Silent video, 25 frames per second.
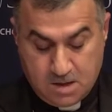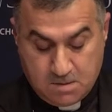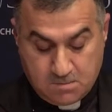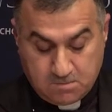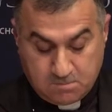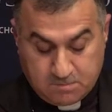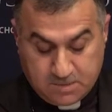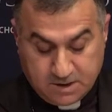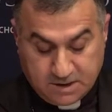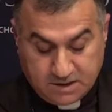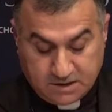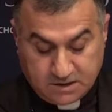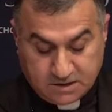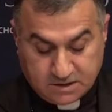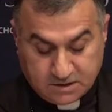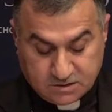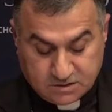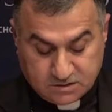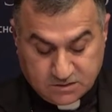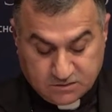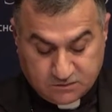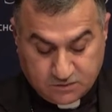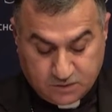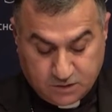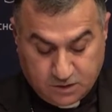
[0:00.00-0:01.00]
Billions
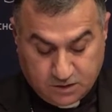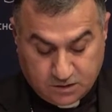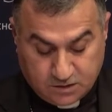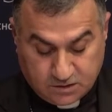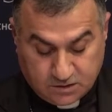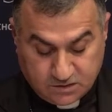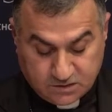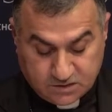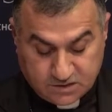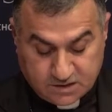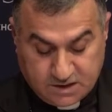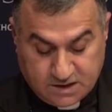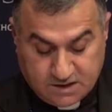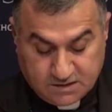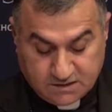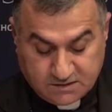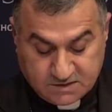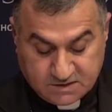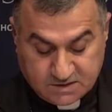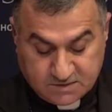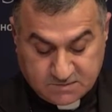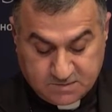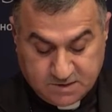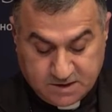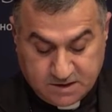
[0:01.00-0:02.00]
of dollars are
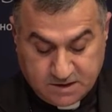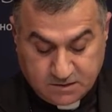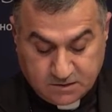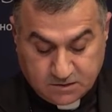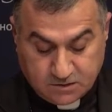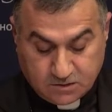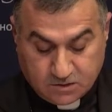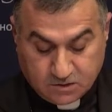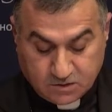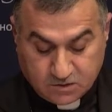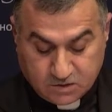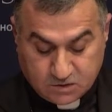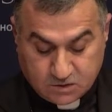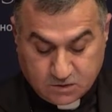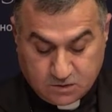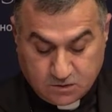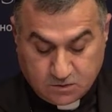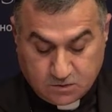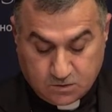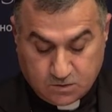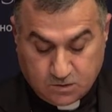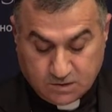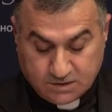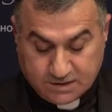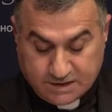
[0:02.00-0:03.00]
spent on
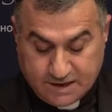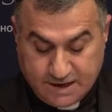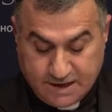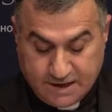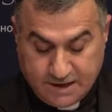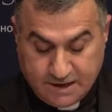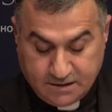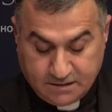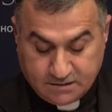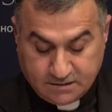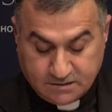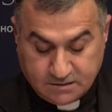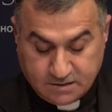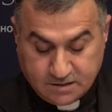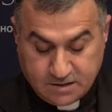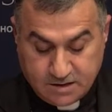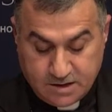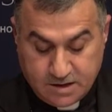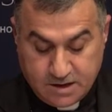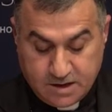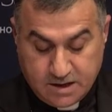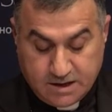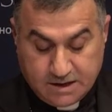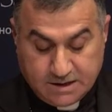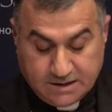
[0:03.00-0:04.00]
so-called aid,
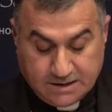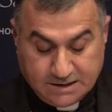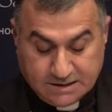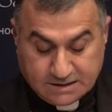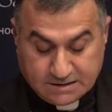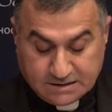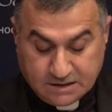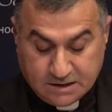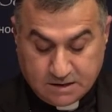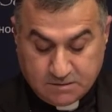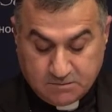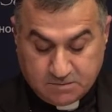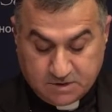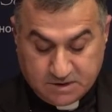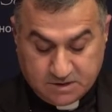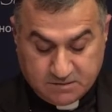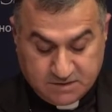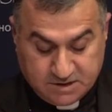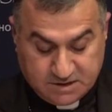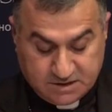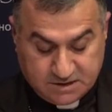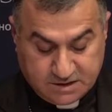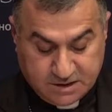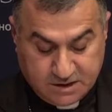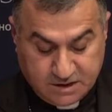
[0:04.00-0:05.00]
yet
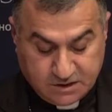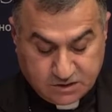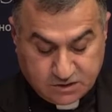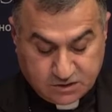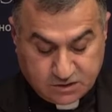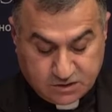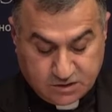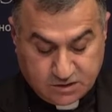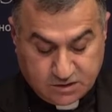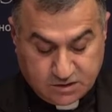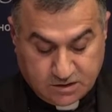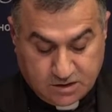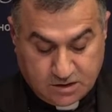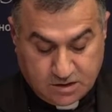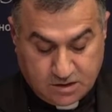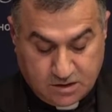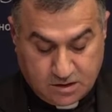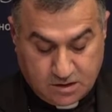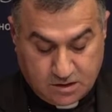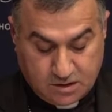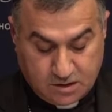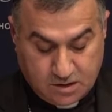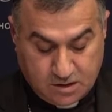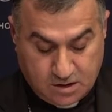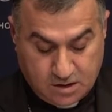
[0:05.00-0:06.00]
implementation
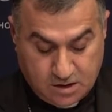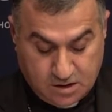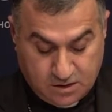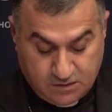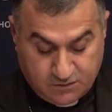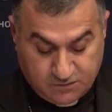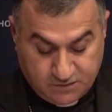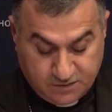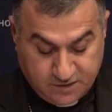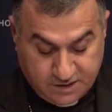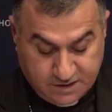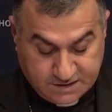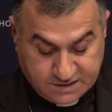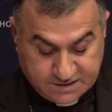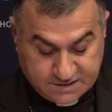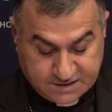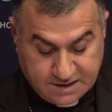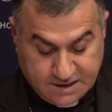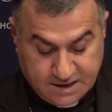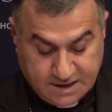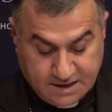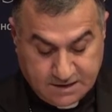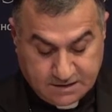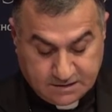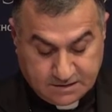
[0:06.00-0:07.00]
of this
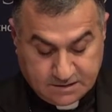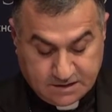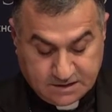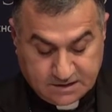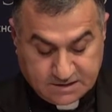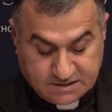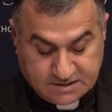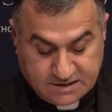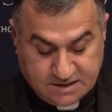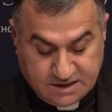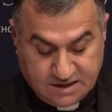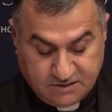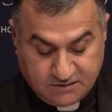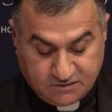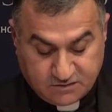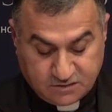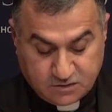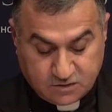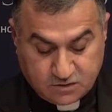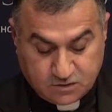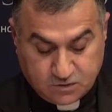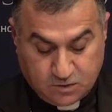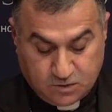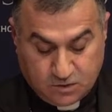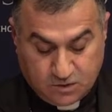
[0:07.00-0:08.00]
aid is left
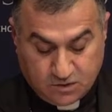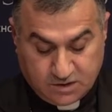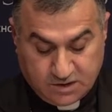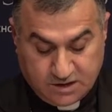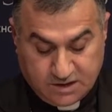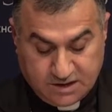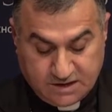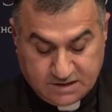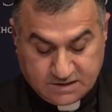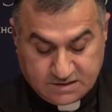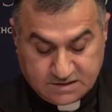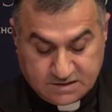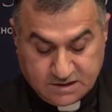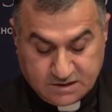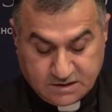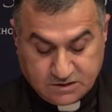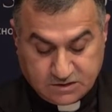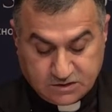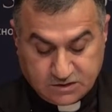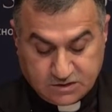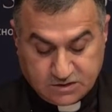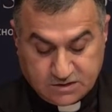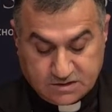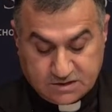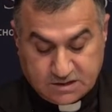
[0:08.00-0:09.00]
to
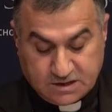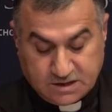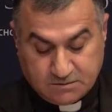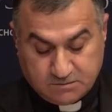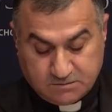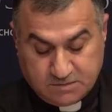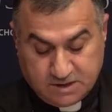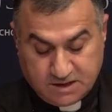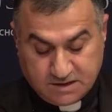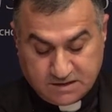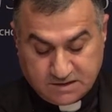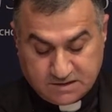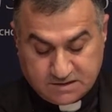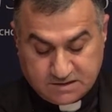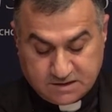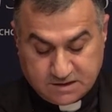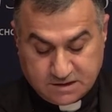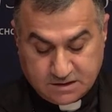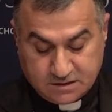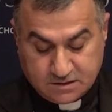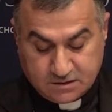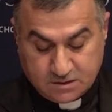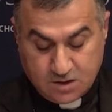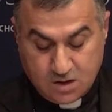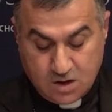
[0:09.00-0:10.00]
organizations and
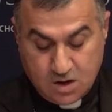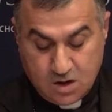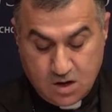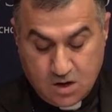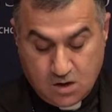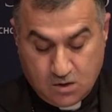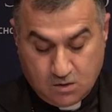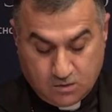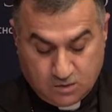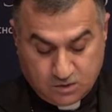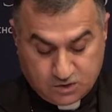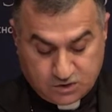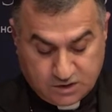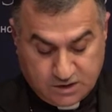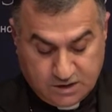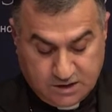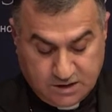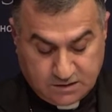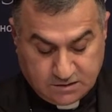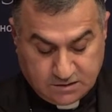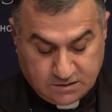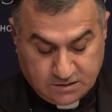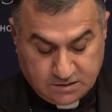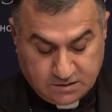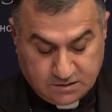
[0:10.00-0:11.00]
mindset which
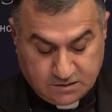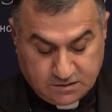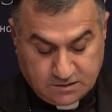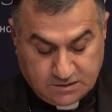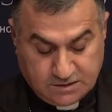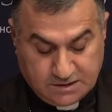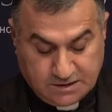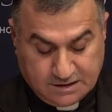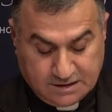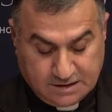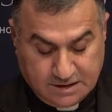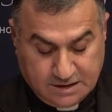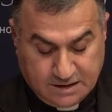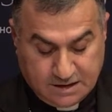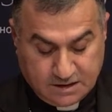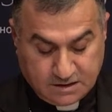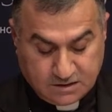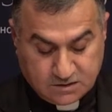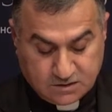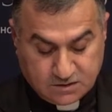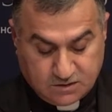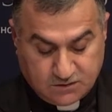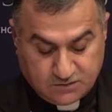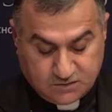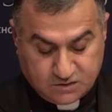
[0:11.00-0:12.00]
under the guise
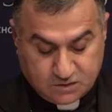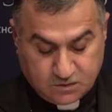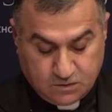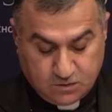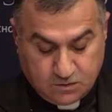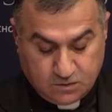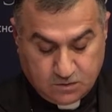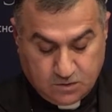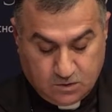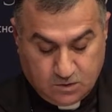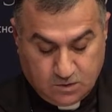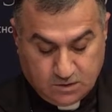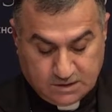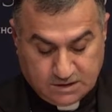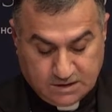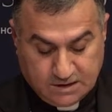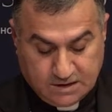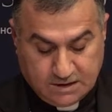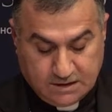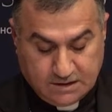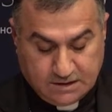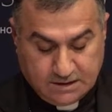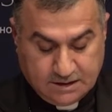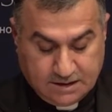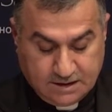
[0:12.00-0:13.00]
of so-called
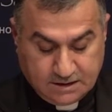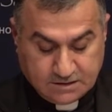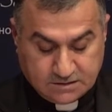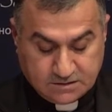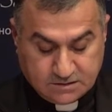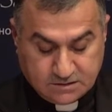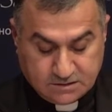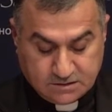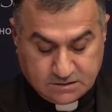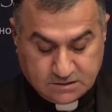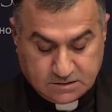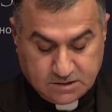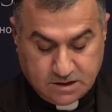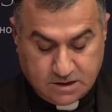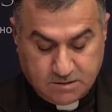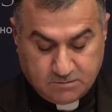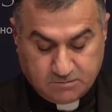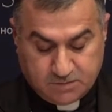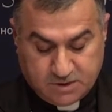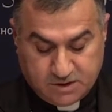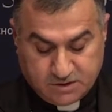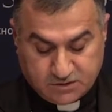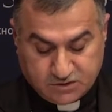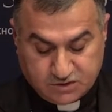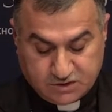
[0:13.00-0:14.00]
enlightened
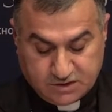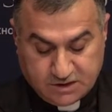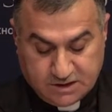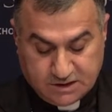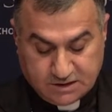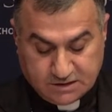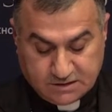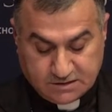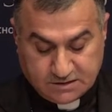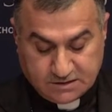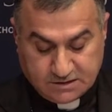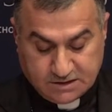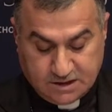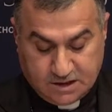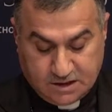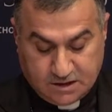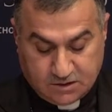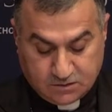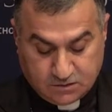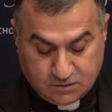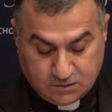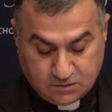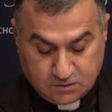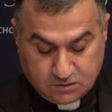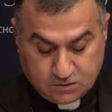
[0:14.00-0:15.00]
impartiality are
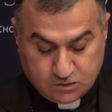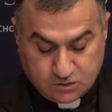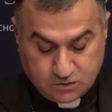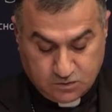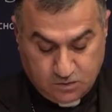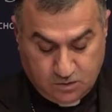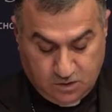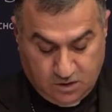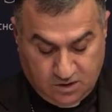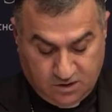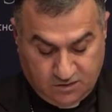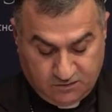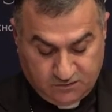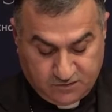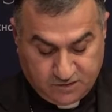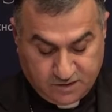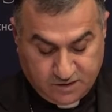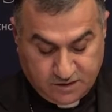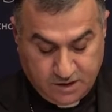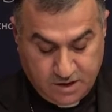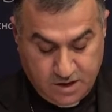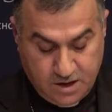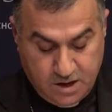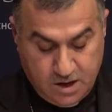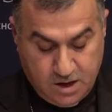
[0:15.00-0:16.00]
too often
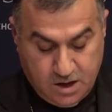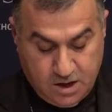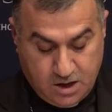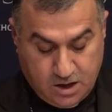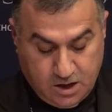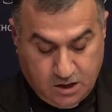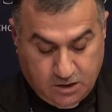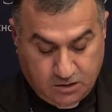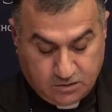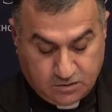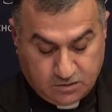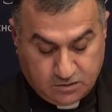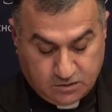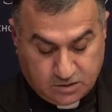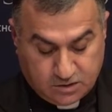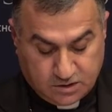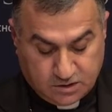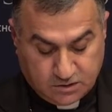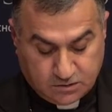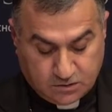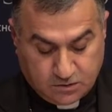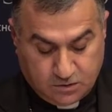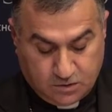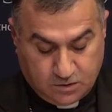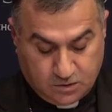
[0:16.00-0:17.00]

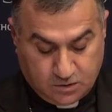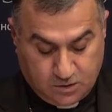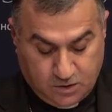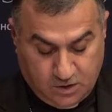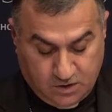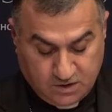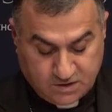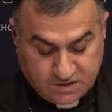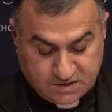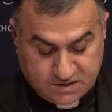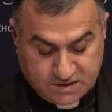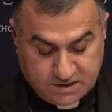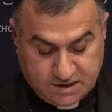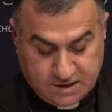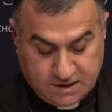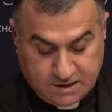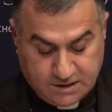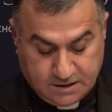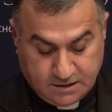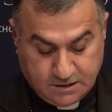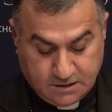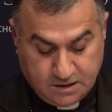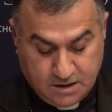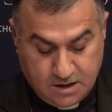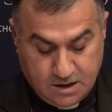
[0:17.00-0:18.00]
ignorant or
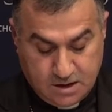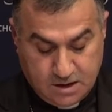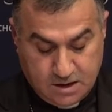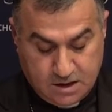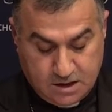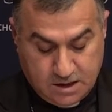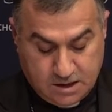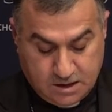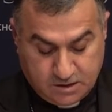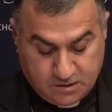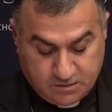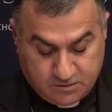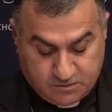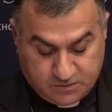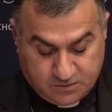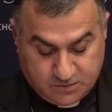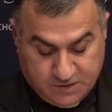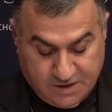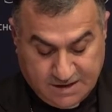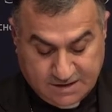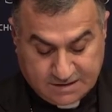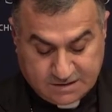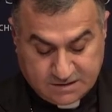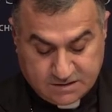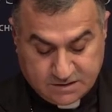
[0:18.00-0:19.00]
hostile in
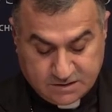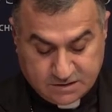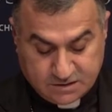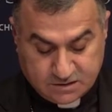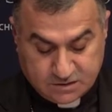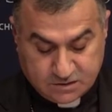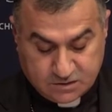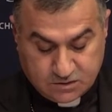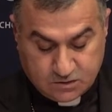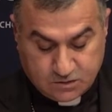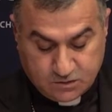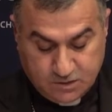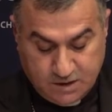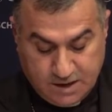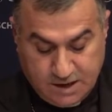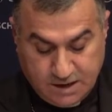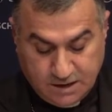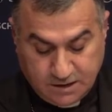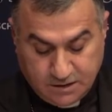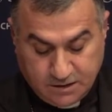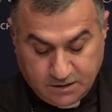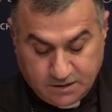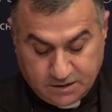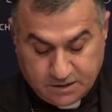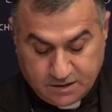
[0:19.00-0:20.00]
practice to
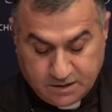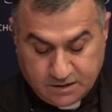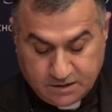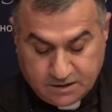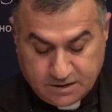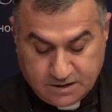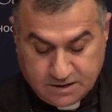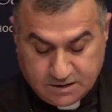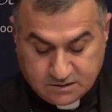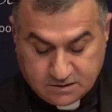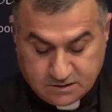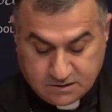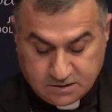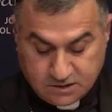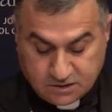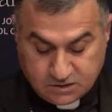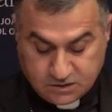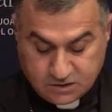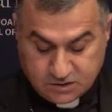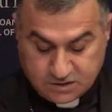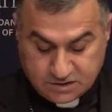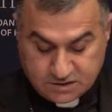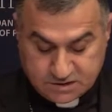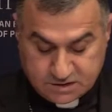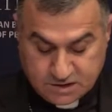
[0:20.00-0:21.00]
anything that
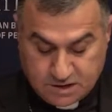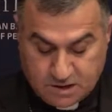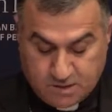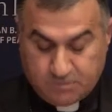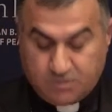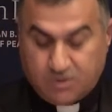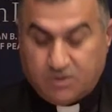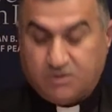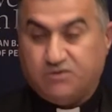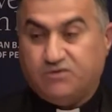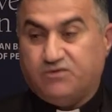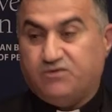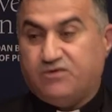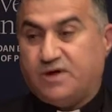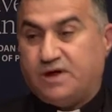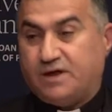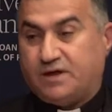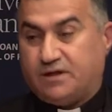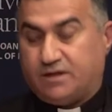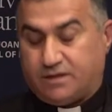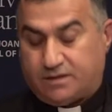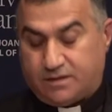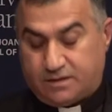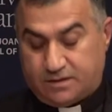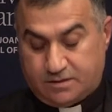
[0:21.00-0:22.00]
touches upon
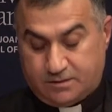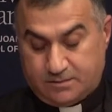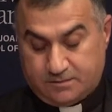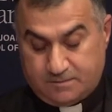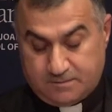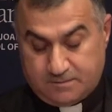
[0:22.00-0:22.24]
faith.